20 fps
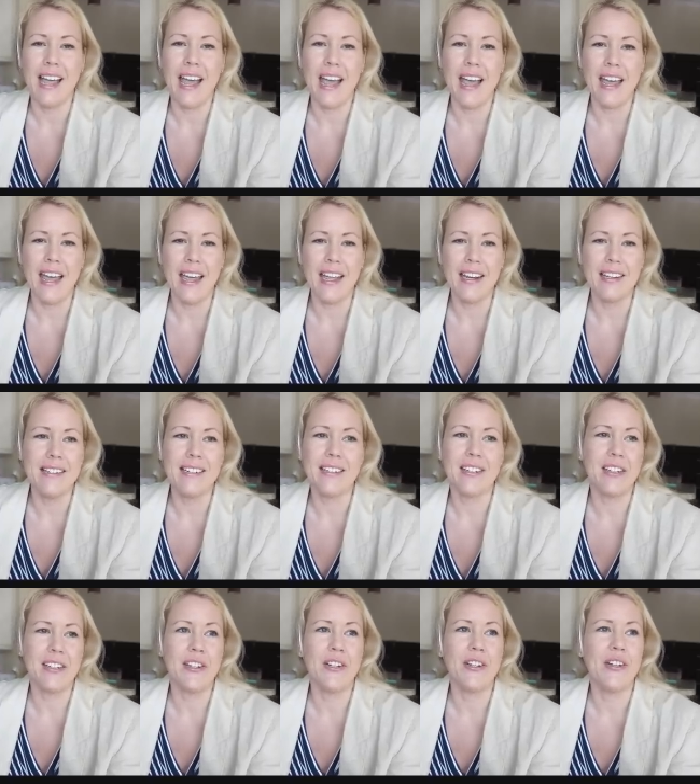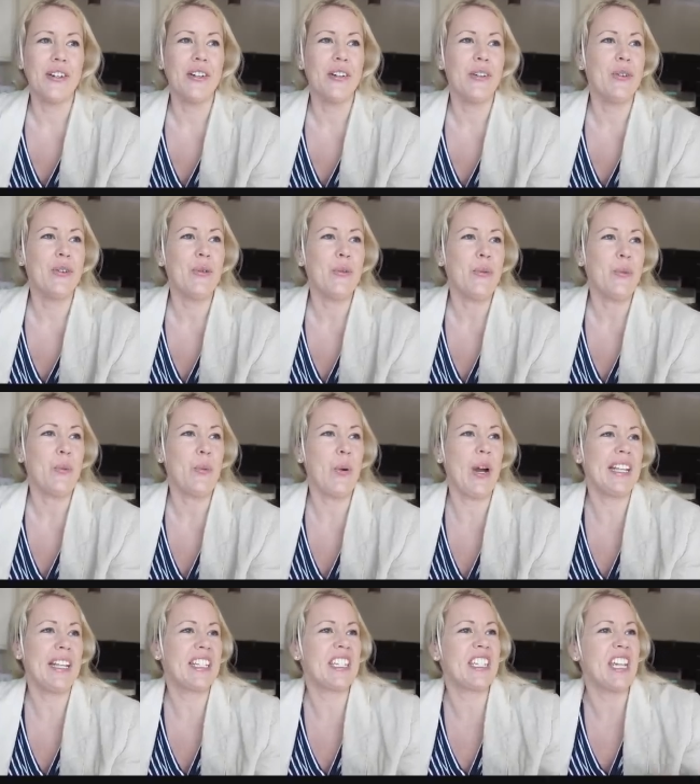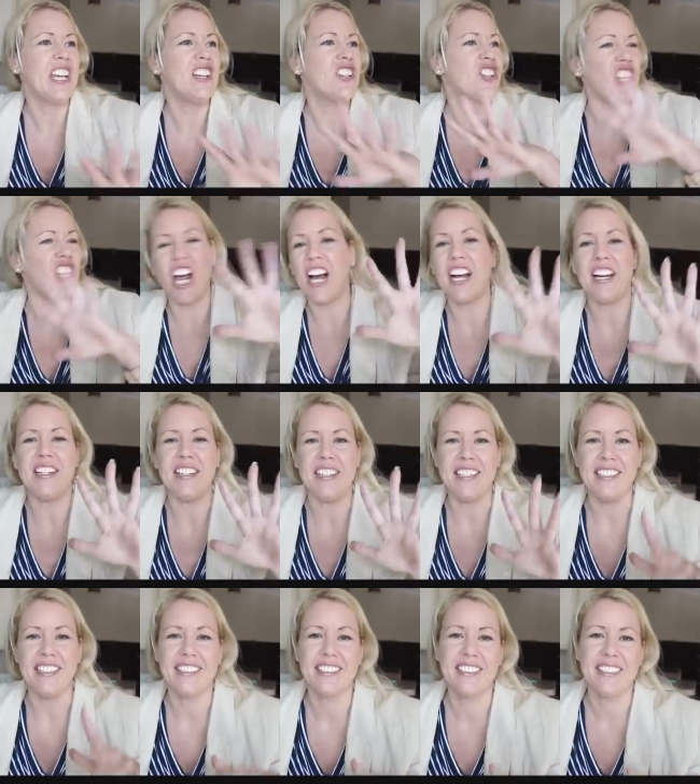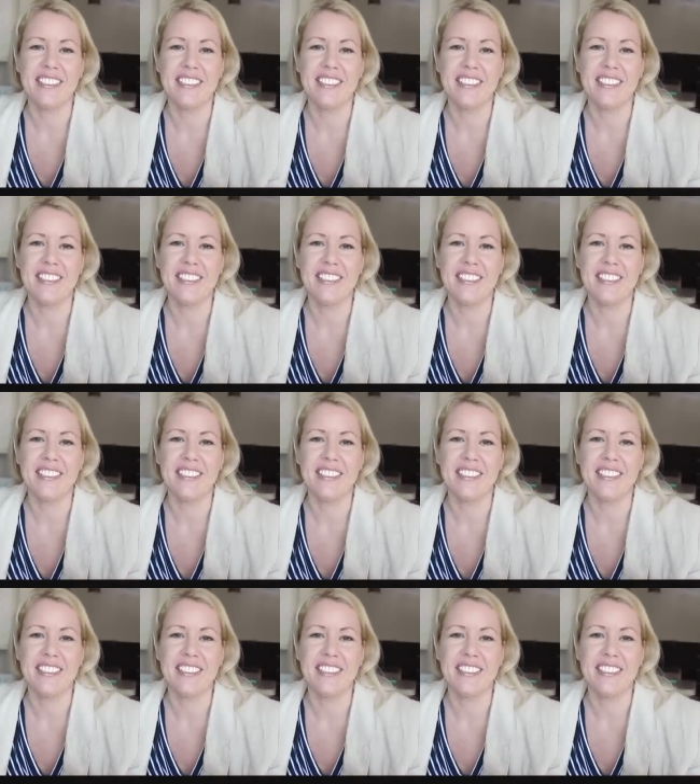and uh, wet and shiny.